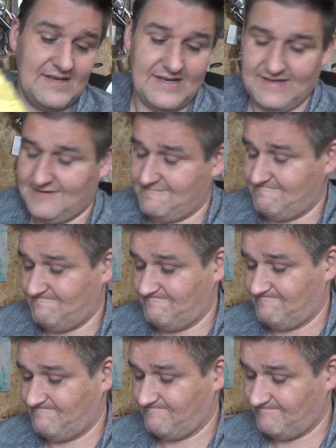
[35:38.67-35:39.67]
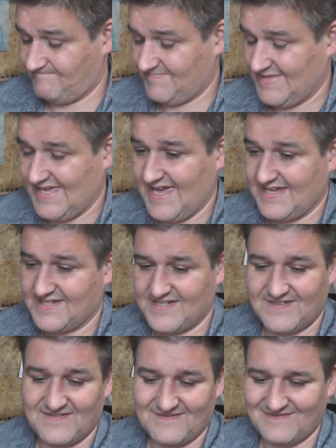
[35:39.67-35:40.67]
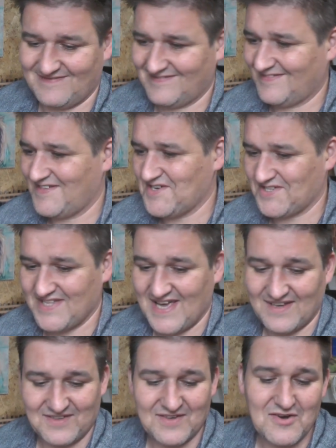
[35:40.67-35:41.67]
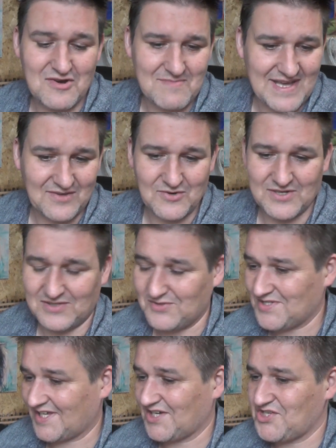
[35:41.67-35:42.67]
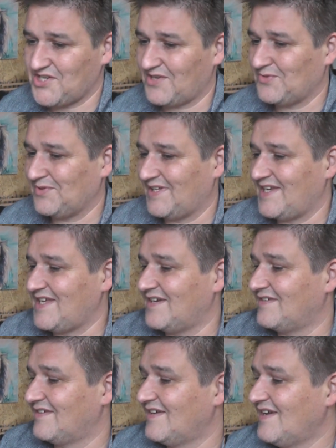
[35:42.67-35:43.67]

Yes, there's that. Oh my god, it looks like a shithole in here.